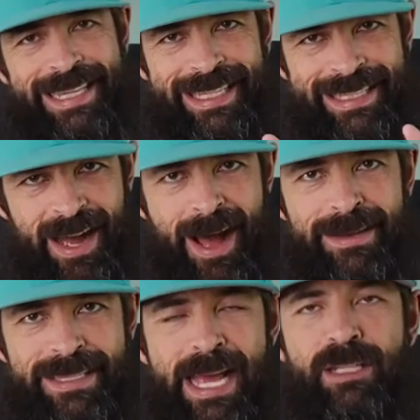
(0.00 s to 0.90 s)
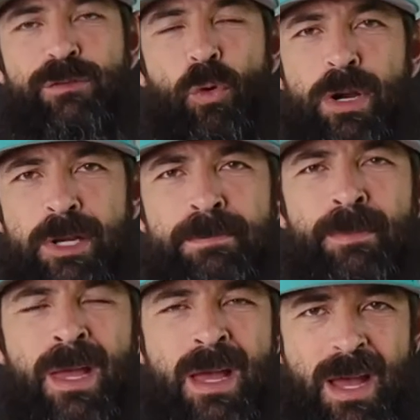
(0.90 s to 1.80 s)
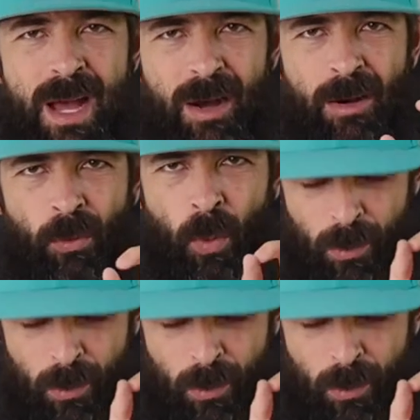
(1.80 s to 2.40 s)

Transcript: of set the context for you, uh,